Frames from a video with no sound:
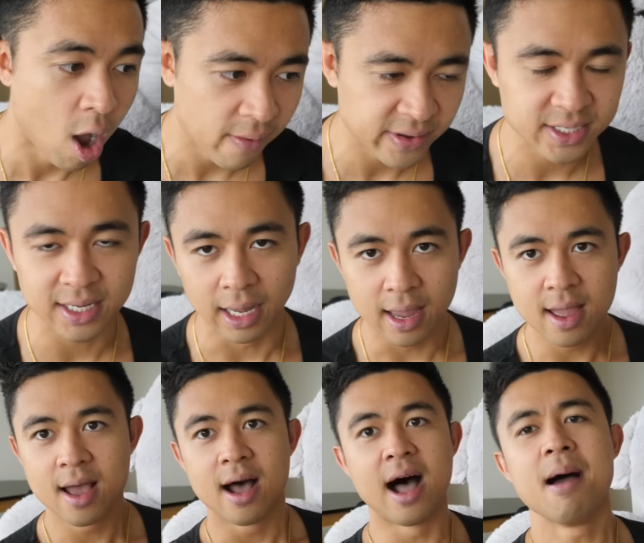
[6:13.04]
obviously,
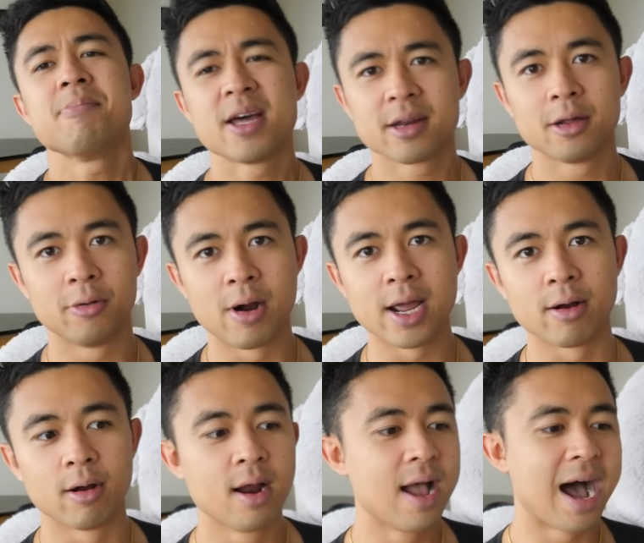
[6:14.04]
I'm not a good
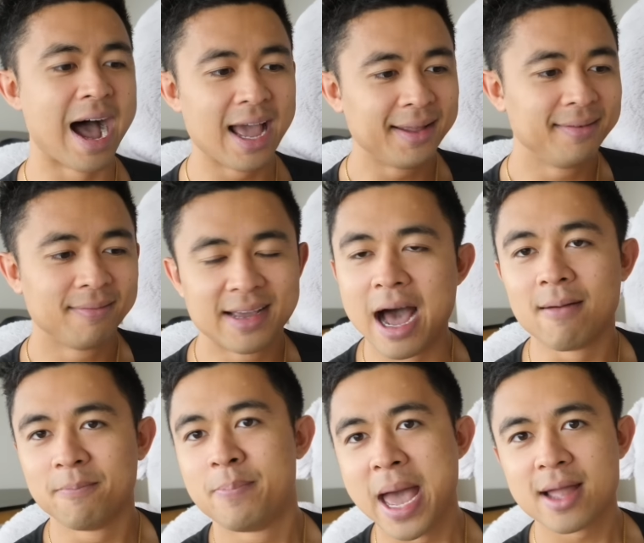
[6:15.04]
writer. I
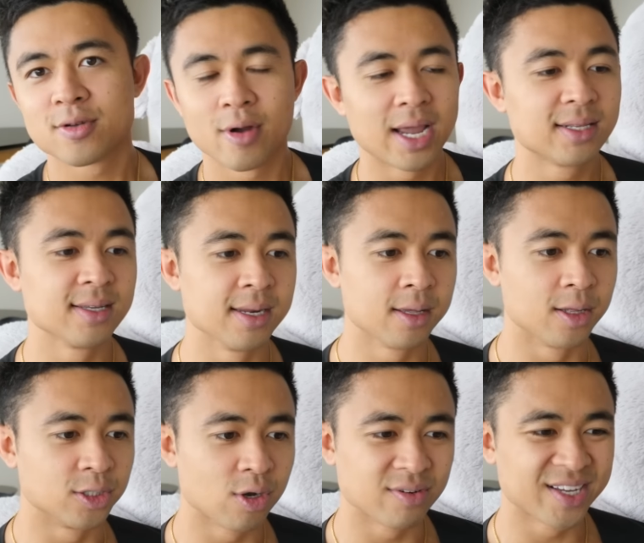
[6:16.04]
got bad grades in
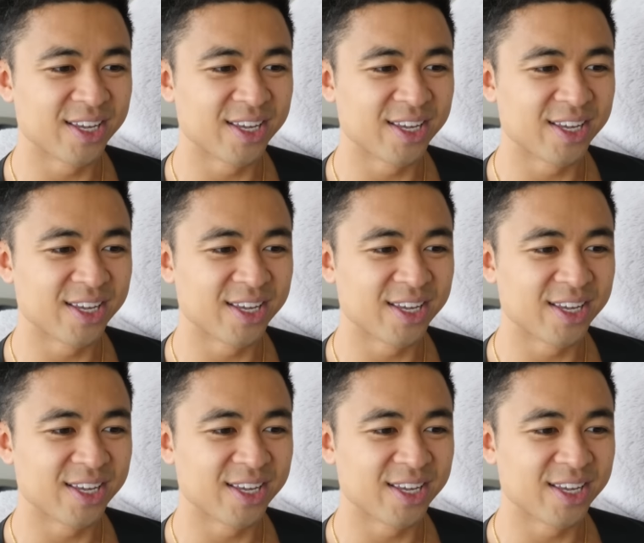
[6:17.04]
English. So I was